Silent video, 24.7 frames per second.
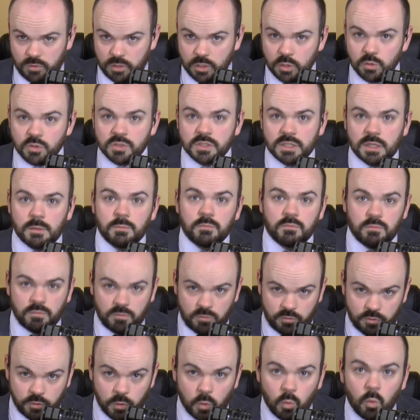using it
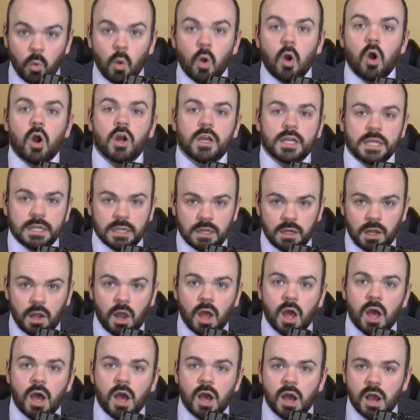for walking
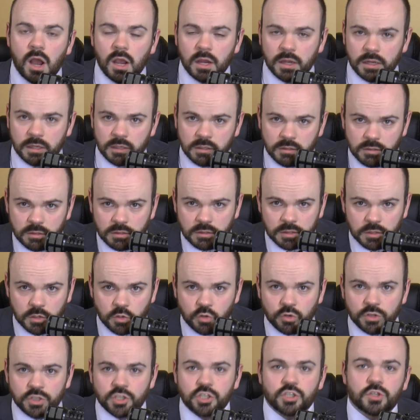along and the
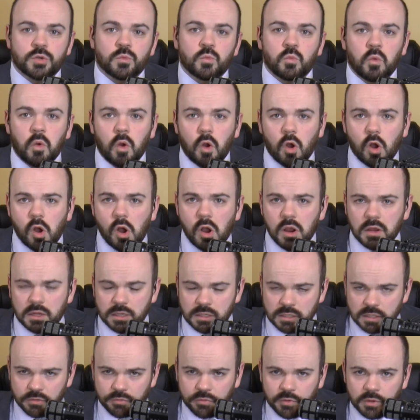Christian walk
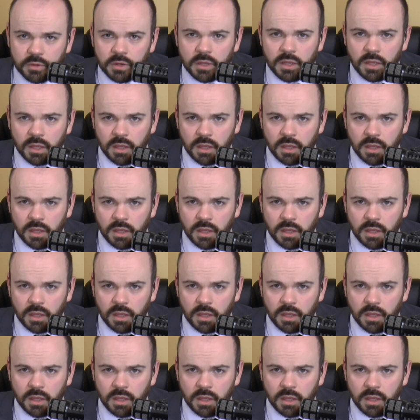and different